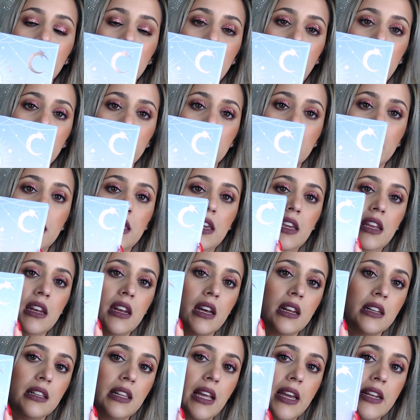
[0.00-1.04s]
Kathleen
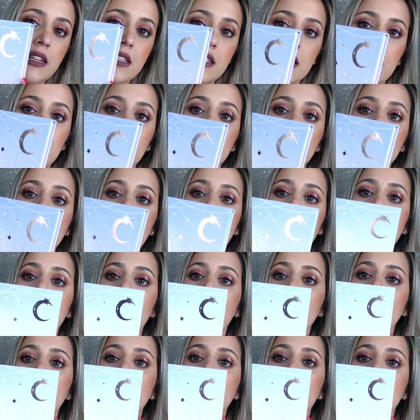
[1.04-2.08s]
Lights
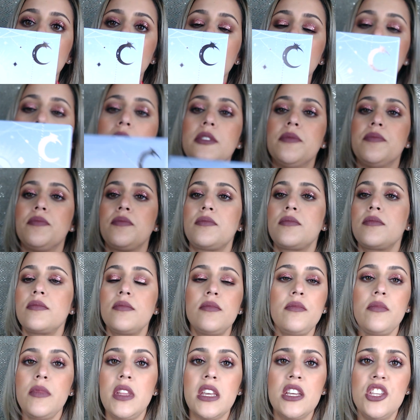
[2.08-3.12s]
collab.
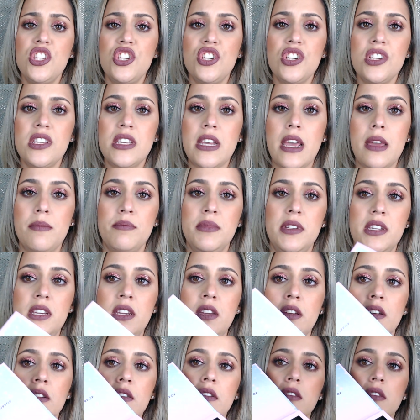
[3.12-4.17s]
It's just empty.